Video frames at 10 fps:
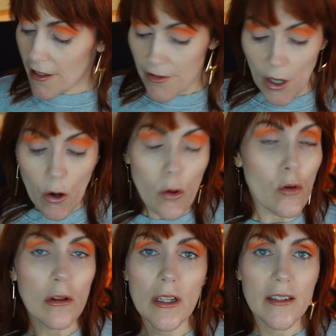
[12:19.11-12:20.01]
the
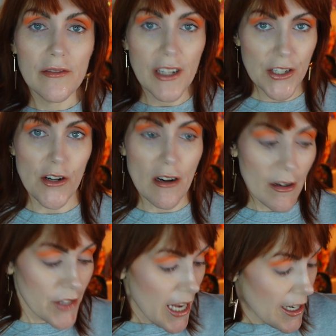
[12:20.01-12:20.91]
whole venture
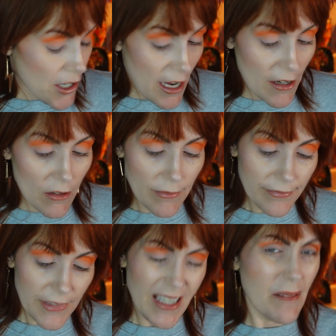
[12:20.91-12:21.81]
of the eyeshadow.
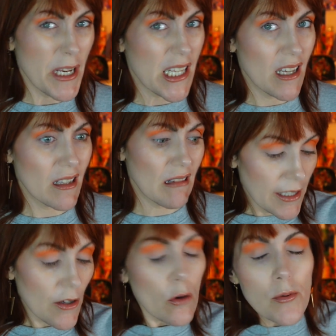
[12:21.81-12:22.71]
Did that make sense? Like
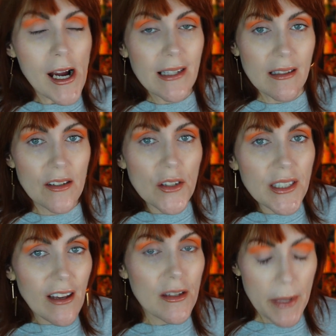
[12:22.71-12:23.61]
the whole process. You can
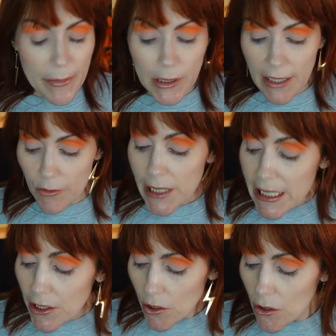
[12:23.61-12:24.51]
tell that people love what they
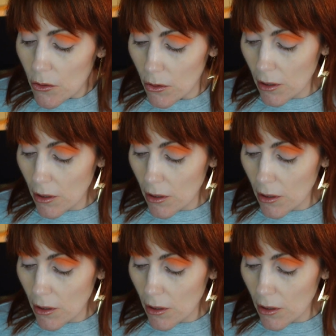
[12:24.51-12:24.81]
do.